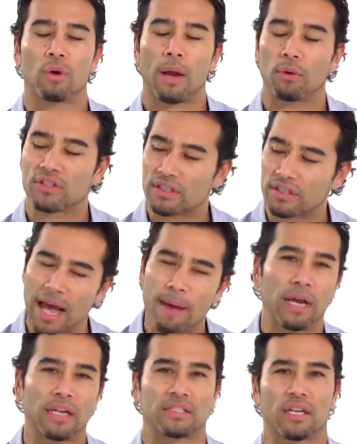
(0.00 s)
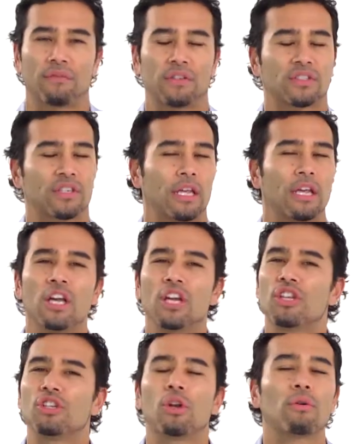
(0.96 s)
I would stop myself and say,
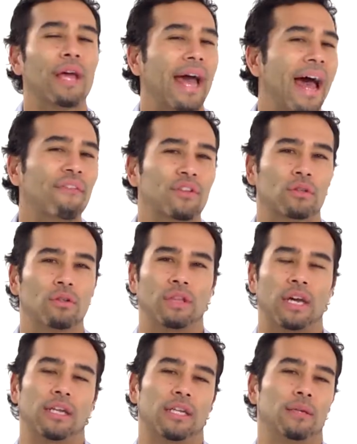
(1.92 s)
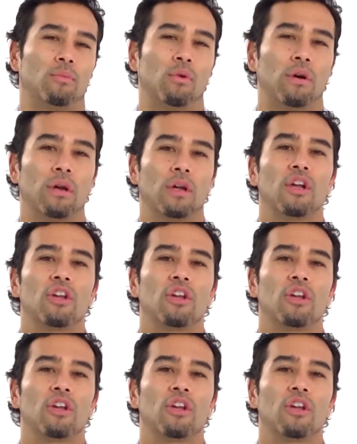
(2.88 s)
you don't have to do that anymore.